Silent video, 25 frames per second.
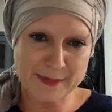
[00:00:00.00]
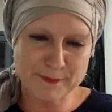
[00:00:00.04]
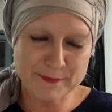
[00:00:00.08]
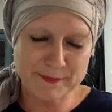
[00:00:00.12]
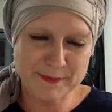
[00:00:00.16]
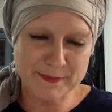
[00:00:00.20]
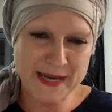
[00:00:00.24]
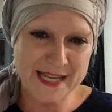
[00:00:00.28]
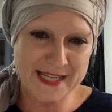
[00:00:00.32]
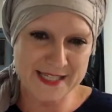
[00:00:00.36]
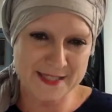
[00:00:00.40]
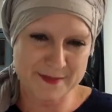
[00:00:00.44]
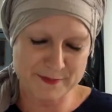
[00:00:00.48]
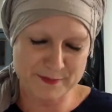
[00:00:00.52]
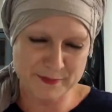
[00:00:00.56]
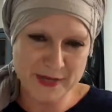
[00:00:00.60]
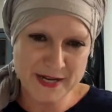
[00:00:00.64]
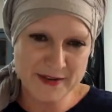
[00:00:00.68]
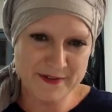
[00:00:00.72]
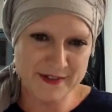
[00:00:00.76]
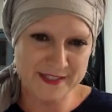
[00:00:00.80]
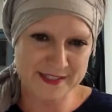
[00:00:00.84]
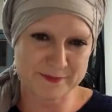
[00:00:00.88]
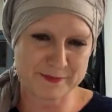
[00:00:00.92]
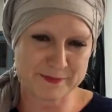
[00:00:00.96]

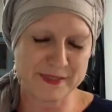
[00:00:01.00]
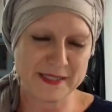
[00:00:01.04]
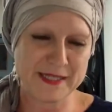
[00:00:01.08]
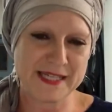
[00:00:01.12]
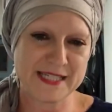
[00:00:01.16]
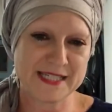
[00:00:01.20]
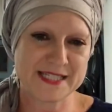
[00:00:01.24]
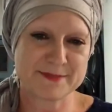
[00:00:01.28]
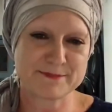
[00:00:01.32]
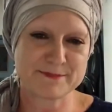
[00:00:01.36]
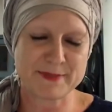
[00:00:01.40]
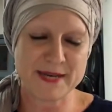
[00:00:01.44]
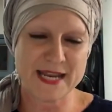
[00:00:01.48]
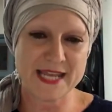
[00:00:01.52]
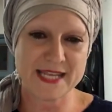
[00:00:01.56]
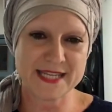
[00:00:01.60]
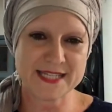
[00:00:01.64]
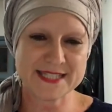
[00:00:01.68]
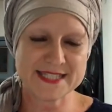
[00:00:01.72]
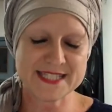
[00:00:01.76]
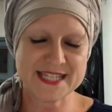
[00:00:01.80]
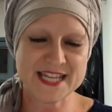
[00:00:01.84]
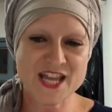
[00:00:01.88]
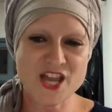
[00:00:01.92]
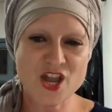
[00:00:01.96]

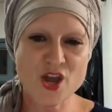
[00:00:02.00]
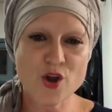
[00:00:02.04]
place.